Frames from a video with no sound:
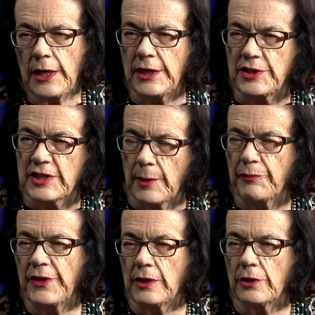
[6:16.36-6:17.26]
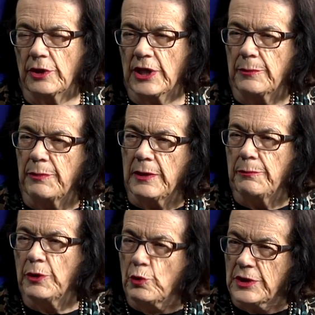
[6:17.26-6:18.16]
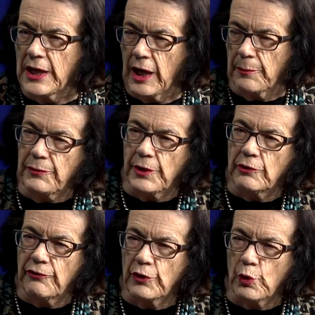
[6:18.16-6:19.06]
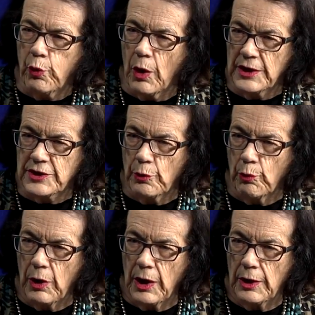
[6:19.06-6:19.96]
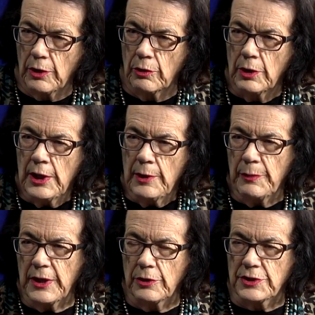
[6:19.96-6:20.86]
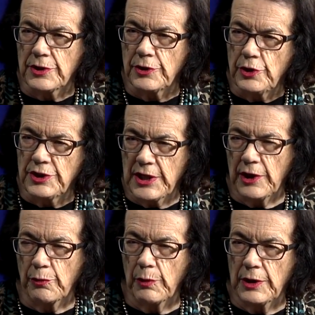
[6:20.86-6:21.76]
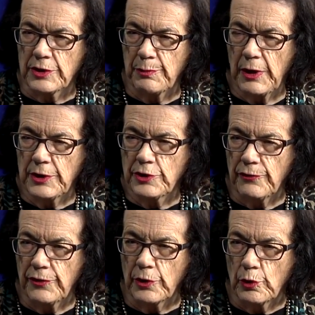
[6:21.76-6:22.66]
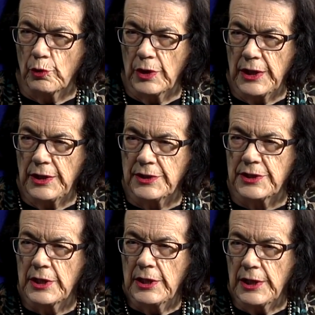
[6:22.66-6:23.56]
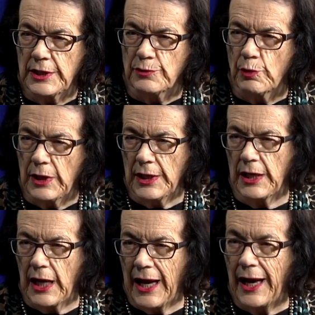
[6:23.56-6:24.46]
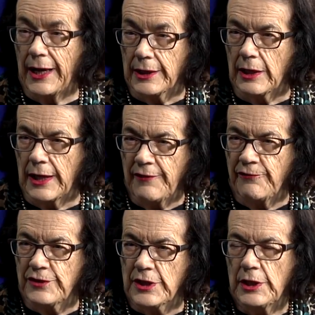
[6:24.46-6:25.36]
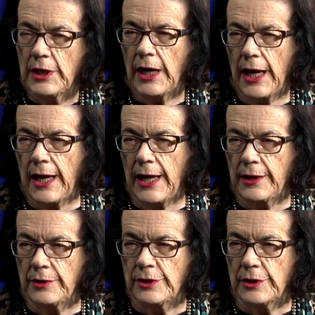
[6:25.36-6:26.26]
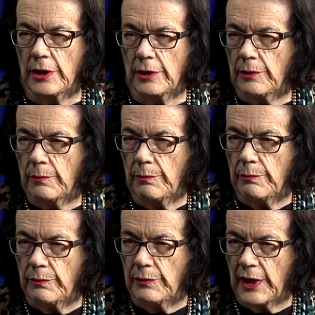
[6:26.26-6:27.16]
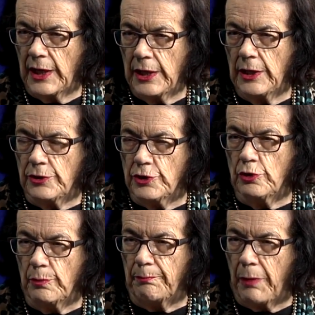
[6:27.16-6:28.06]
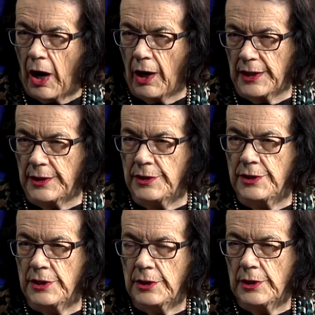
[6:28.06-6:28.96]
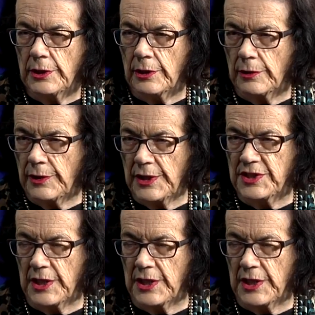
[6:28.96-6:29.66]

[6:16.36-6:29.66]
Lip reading: It's something that had been building up, though, for quite a while, because the New South Wales branch of the Greens is really hard left, and they do bind their